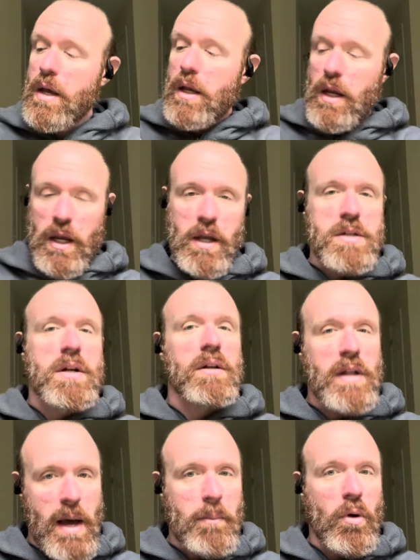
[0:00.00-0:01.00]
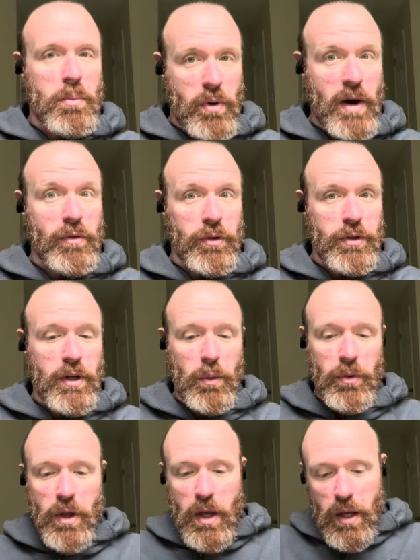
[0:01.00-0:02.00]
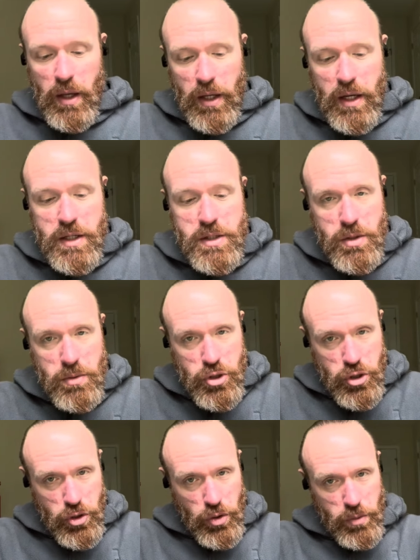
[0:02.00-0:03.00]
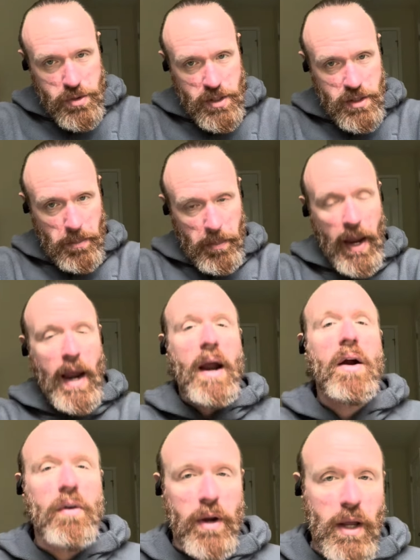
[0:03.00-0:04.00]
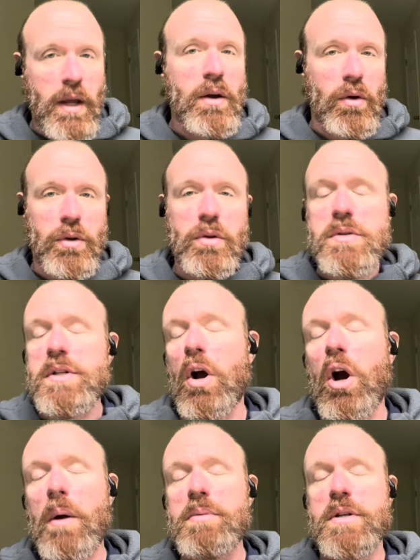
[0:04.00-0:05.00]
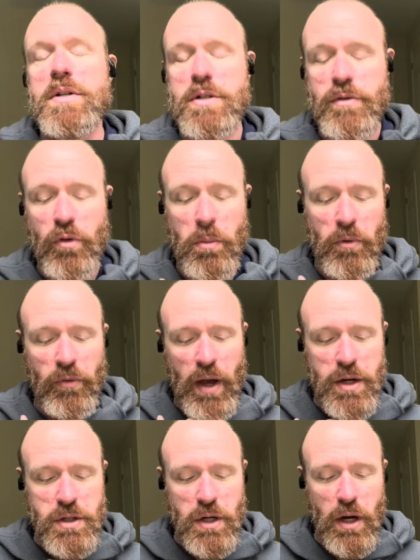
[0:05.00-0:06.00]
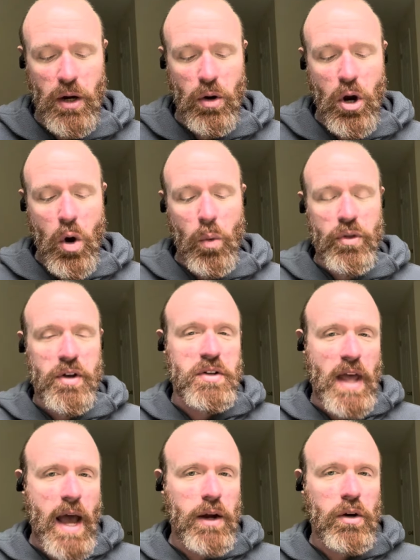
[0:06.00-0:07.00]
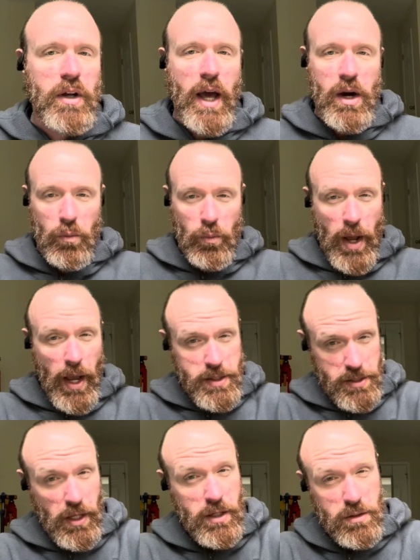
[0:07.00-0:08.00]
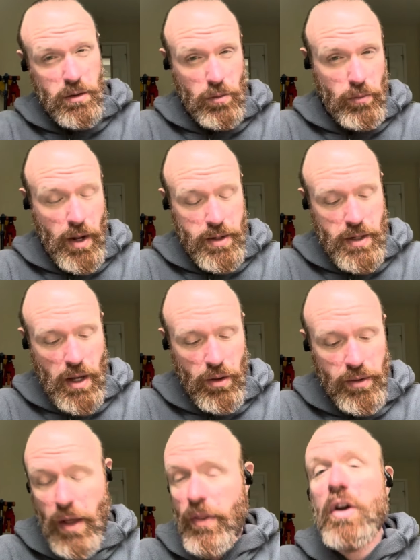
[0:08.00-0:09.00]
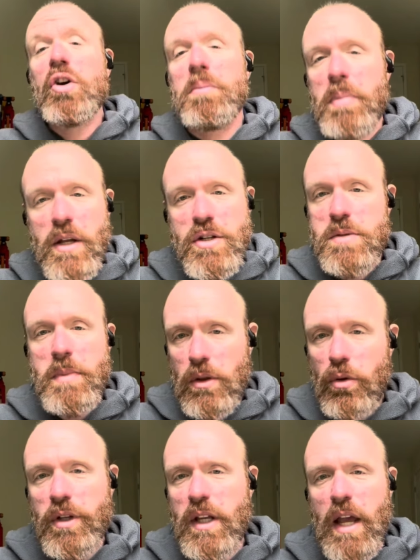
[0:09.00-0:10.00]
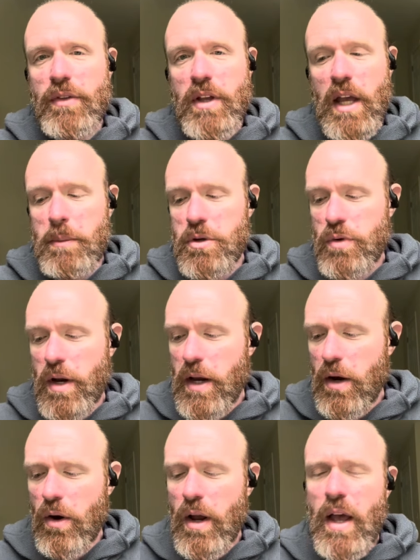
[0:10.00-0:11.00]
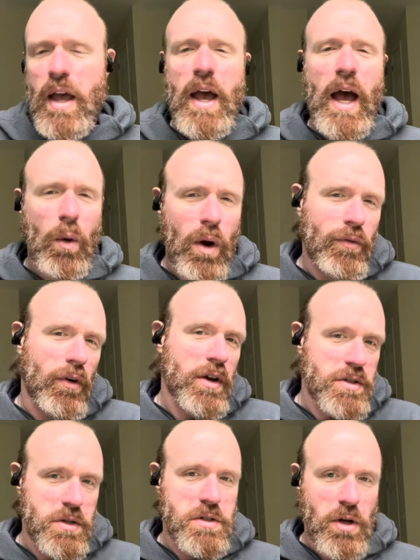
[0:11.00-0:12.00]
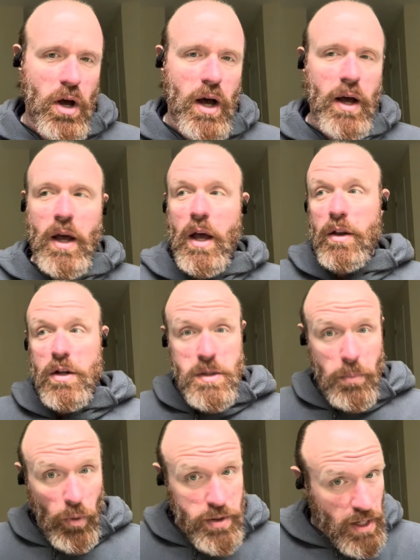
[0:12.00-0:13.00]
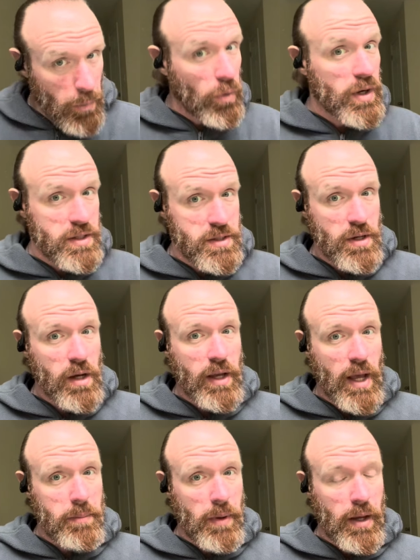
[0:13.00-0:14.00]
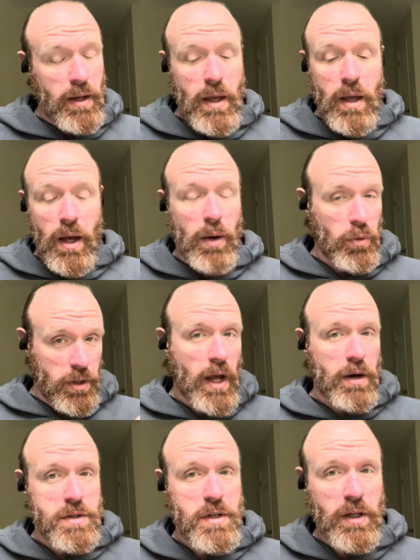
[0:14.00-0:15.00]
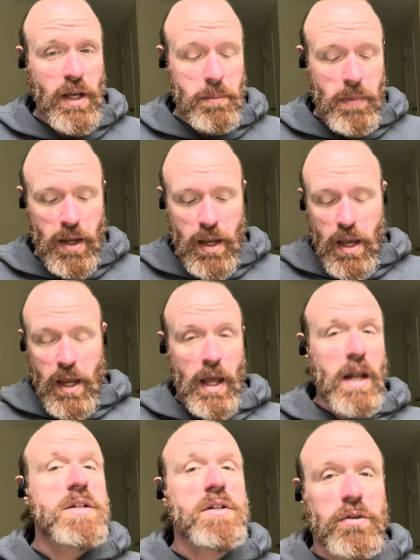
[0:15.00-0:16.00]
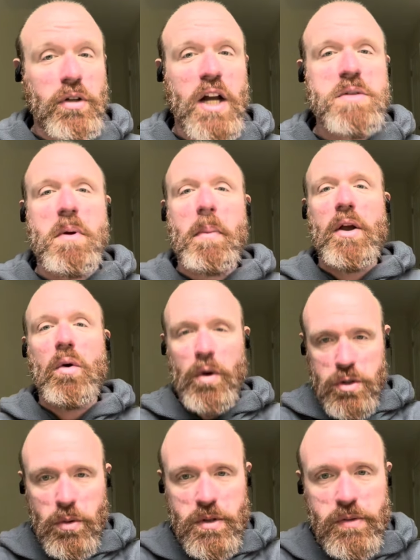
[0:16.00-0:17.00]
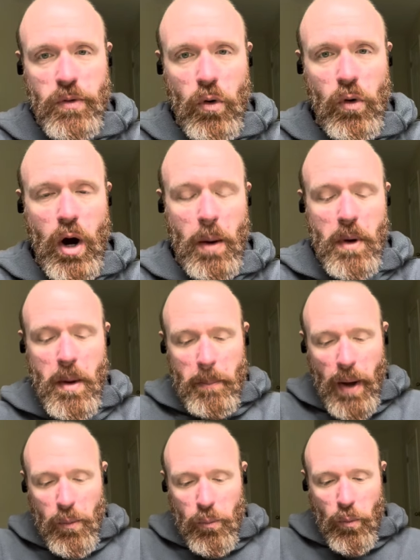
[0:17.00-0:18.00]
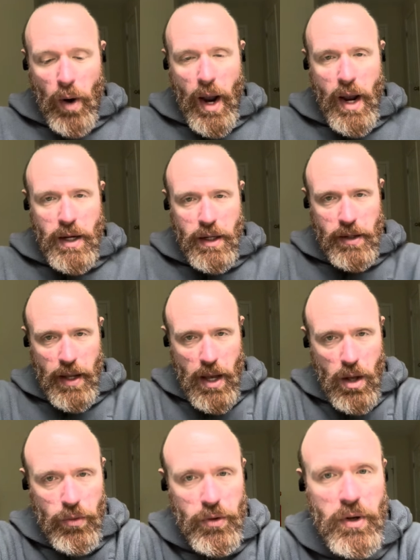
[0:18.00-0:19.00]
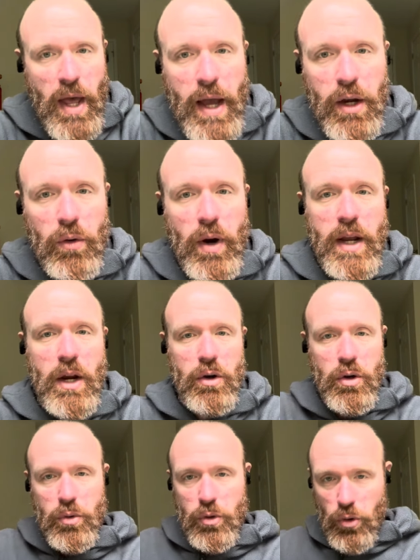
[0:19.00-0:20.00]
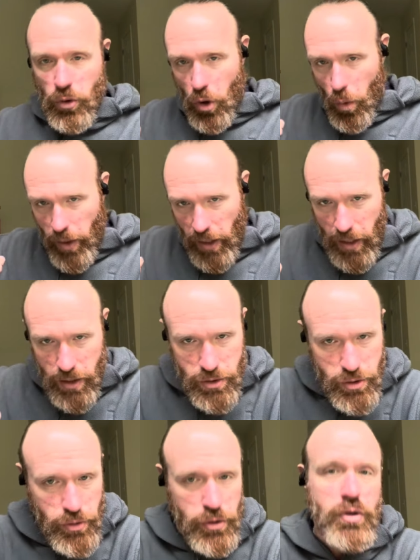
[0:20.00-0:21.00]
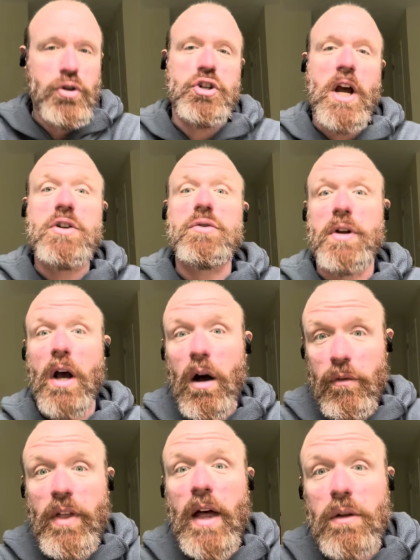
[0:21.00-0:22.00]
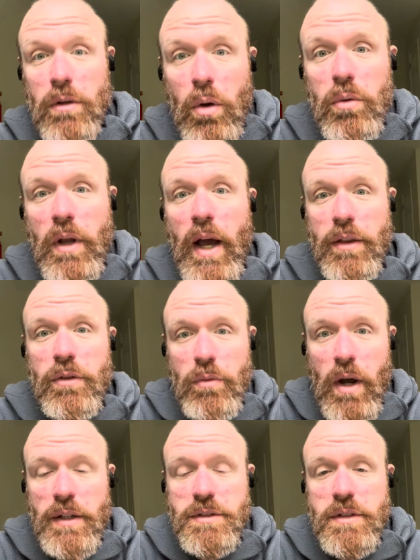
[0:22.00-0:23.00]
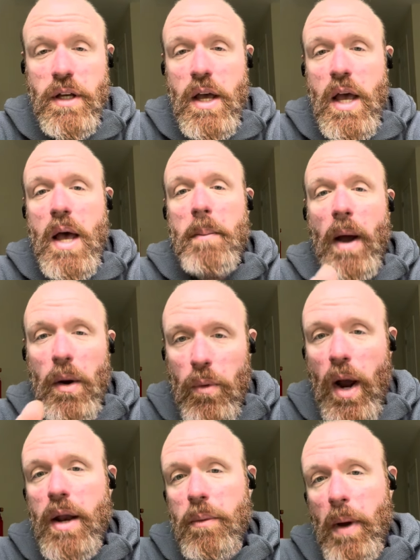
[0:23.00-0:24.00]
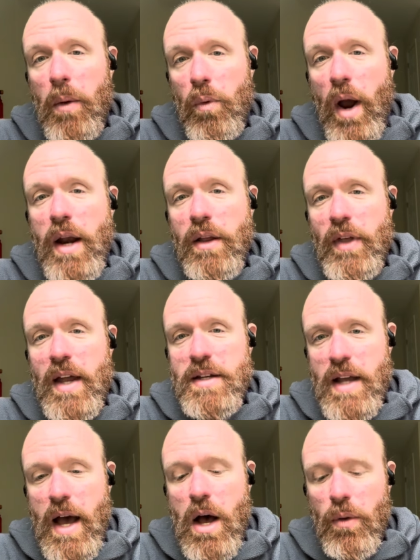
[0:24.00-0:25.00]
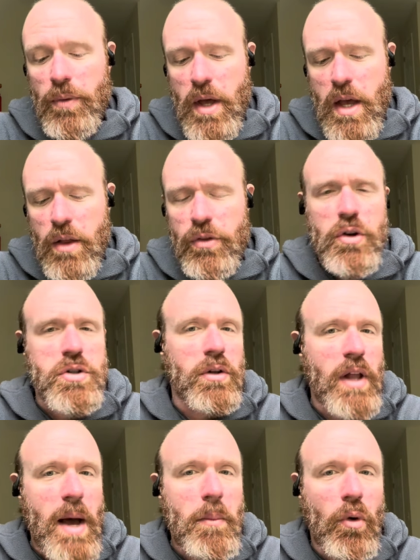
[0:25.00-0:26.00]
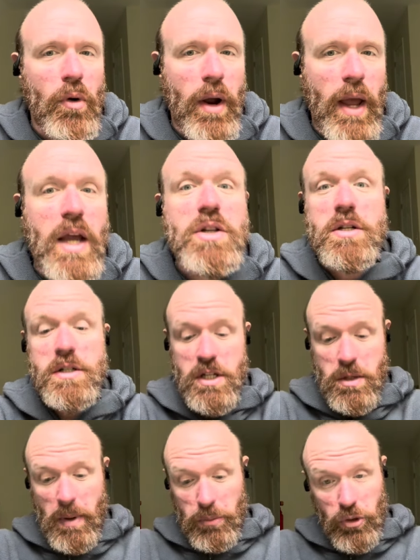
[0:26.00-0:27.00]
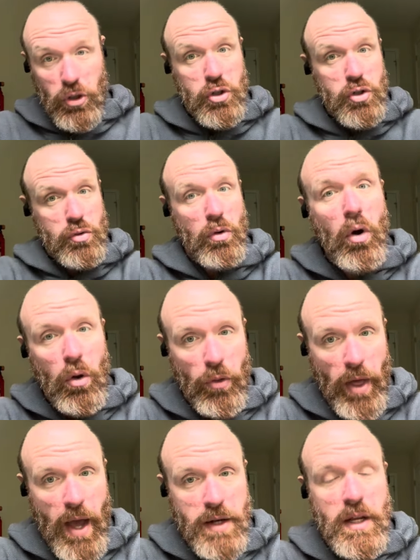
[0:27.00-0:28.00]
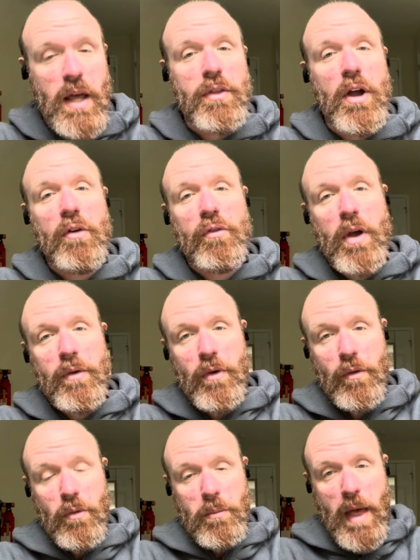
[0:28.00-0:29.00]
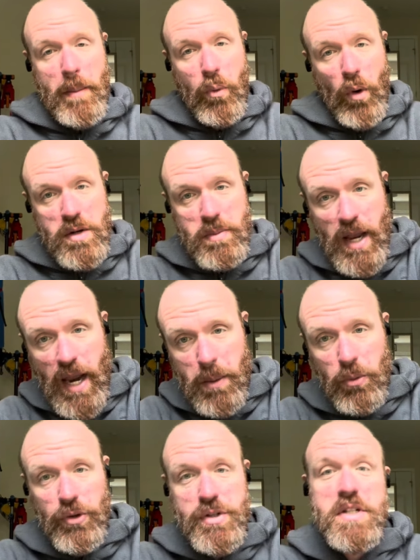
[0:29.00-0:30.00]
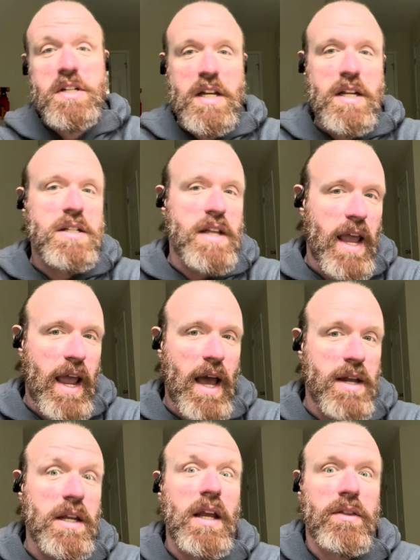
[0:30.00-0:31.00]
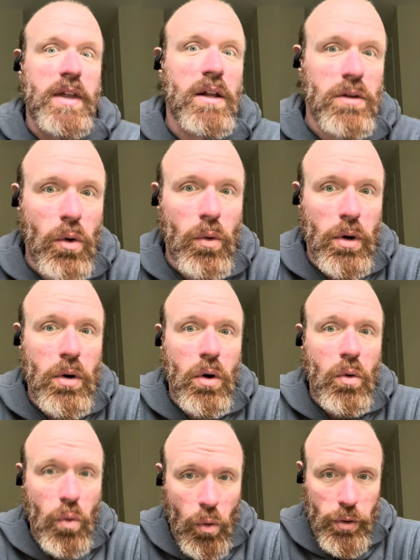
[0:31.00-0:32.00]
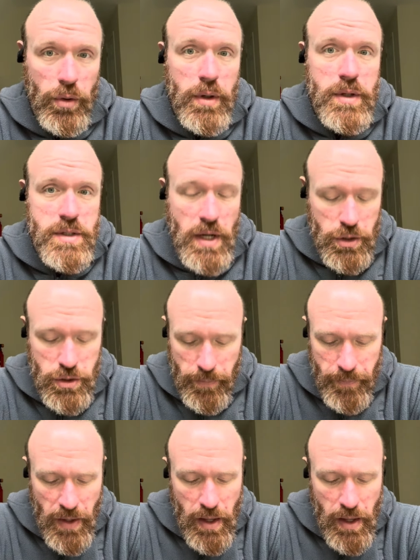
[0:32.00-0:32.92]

is a lot more prevalent to deal with. He is choosing to parry or use the arms in such a form or fashion here where the dagger kind of rides into the rondelle. Now, that could be just me looking at the image right here. However, as you saw, there's a point in time where he stuck at me, uh, where Connor stuck at me, and it still touched me by going to his forearm. By riding down the dagger right here, you're, you're going into the trajectory of that low line thrust. By, right, by riding that down, there's a lot more agency to be able to control that, and, there, and then from that point, be able to seize the hand in that lower quarter section.